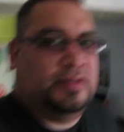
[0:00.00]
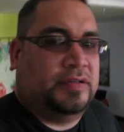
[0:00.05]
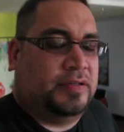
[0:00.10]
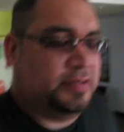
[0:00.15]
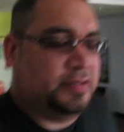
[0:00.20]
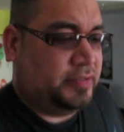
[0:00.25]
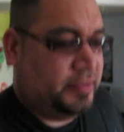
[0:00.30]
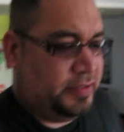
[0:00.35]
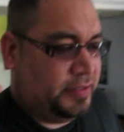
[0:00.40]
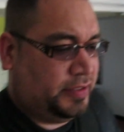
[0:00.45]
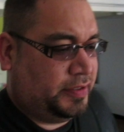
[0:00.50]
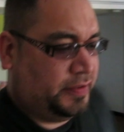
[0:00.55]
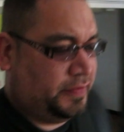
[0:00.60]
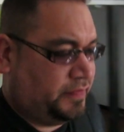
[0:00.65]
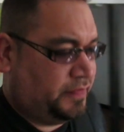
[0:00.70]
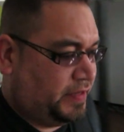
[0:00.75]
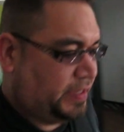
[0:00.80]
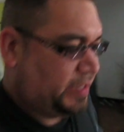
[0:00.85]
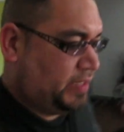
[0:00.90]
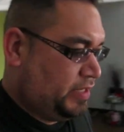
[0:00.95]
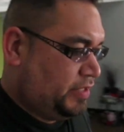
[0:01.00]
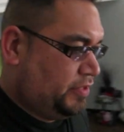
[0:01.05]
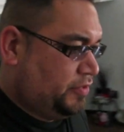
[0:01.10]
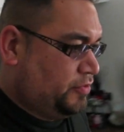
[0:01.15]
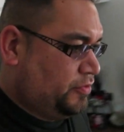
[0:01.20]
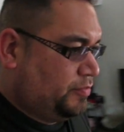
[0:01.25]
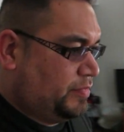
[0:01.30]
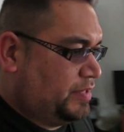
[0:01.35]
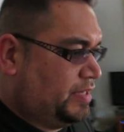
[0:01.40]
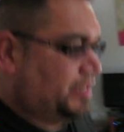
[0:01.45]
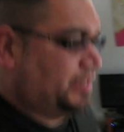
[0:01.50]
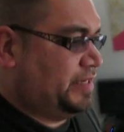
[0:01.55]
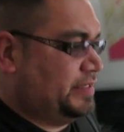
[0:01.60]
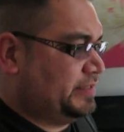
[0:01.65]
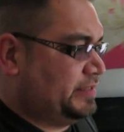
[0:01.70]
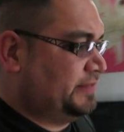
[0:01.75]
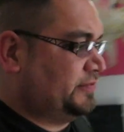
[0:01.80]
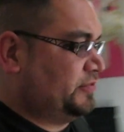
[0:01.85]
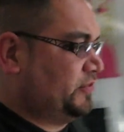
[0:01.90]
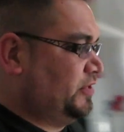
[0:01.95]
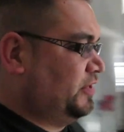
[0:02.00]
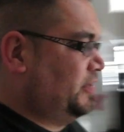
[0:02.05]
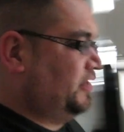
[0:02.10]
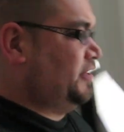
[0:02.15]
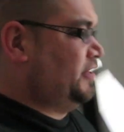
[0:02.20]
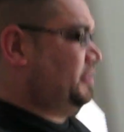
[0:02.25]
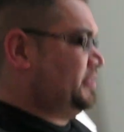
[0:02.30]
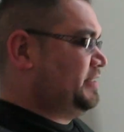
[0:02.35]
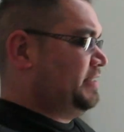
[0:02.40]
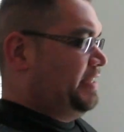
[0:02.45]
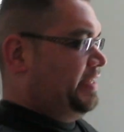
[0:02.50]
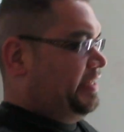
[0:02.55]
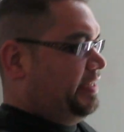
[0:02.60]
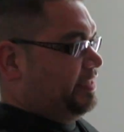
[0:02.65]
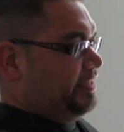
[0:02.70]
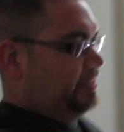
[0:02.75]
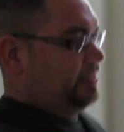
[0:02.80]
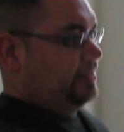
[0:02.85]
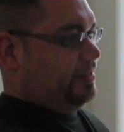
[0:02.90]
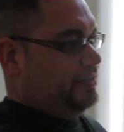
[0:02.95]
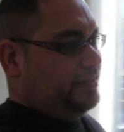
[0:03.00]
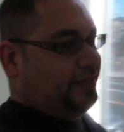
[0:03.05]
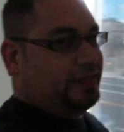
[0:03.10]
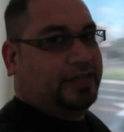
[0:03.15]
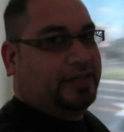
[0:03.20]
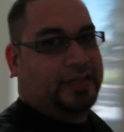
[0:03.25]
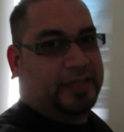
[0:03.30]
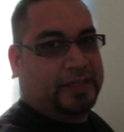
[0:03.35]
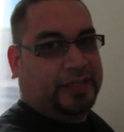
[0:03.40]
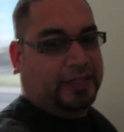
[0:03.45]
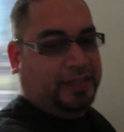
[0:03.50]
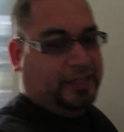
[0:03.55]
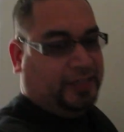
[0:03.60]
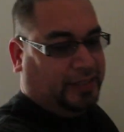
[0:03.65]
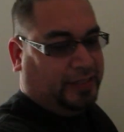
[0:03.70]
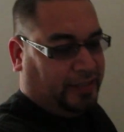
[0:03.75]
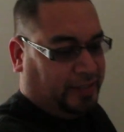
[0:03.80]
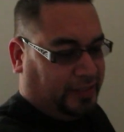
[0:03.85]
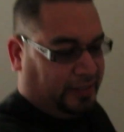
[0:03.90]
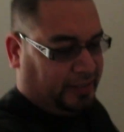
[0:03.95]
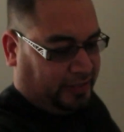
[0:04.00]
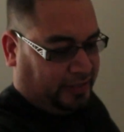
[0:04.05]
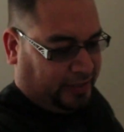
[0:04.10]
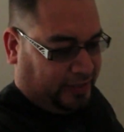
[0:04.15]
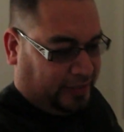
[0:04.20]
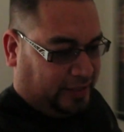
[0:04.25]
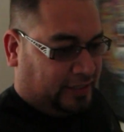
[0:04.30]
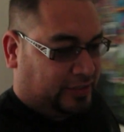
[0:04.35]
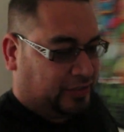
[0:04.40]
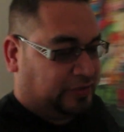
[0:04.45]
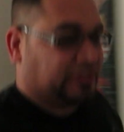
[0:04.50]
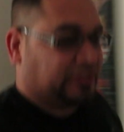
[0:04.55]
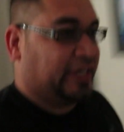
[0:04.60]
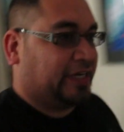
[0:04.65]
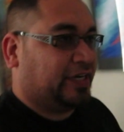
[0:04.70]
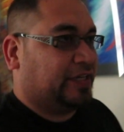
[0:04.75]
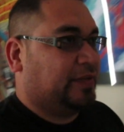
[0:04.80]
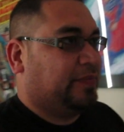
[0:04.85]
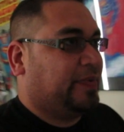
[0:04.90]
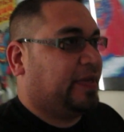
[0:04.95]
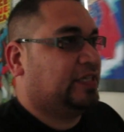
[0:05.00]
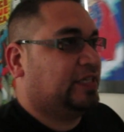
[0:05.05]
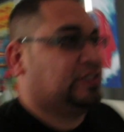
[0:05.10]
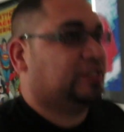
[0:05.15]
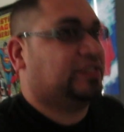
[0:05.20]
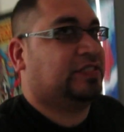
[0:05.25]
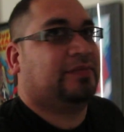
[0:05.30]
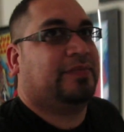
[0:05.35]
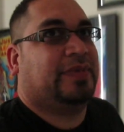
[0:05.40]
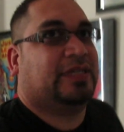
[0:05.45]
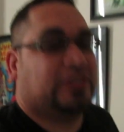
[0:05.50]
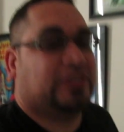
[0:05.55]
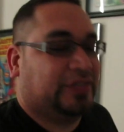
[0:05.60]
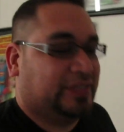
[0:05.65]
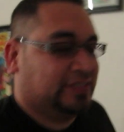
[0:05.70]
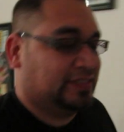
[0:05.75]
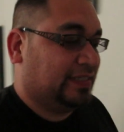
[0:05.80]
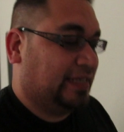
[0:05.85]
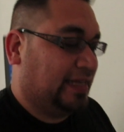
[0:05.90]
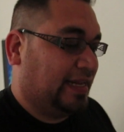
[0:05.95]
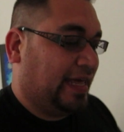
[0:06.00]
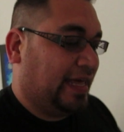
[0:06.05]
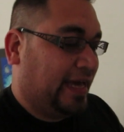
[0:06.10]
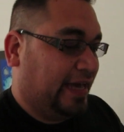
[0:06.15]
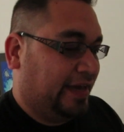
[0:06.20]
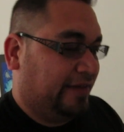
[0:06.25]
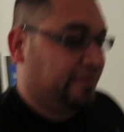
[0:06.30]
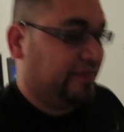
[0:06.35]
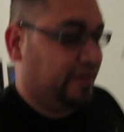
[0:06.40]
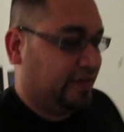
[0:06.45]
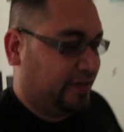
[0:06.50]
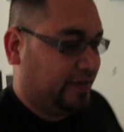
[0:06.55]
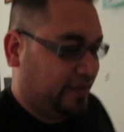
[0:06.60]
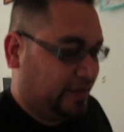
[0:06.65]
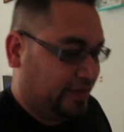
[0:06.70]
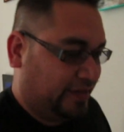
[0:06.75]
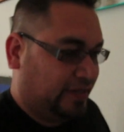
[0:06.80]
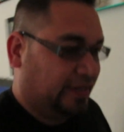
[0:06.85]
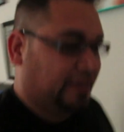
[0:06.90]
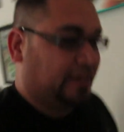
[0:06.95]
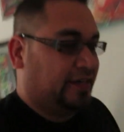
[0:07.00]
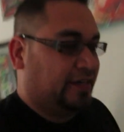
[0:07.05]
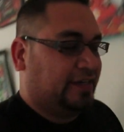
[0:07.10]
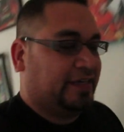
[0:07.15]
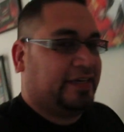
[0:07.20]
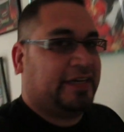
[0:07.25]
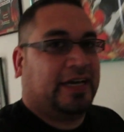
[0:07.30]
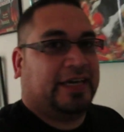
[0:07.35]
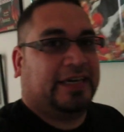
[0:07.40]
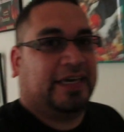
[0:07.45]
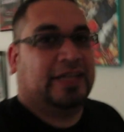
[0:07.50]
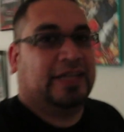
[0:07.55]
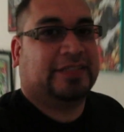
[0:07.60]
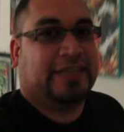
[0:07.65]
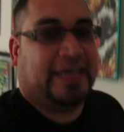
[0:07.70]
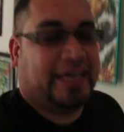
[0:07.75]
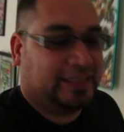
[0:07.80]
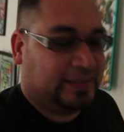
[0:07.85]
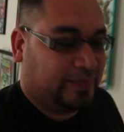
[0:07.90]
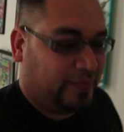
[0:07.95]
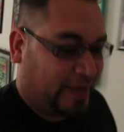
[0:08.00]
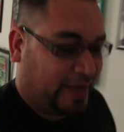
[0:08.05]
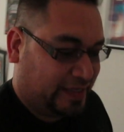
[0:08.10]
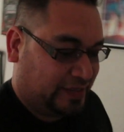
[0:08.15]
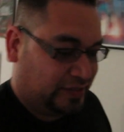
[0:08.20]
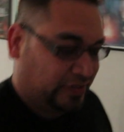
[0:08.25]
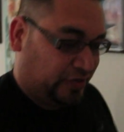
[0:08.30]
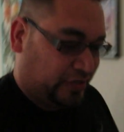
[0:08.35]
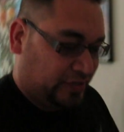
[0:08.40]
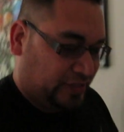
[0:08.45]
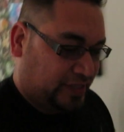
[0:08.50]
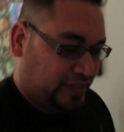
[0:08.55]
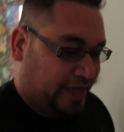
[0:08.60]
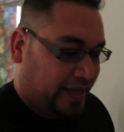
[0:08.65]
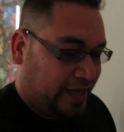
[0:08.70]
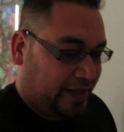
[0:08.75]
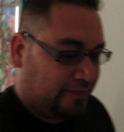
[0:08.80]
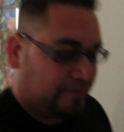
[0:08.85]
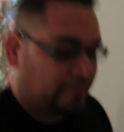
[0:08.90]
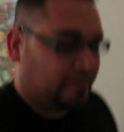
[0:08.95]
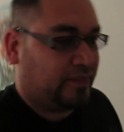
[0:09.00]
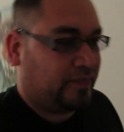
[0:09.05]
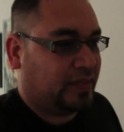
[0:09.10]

Oh, finally home guys after a long day. Let's go check on the patient to make sure he's still alive. He got yelled at by his nurse today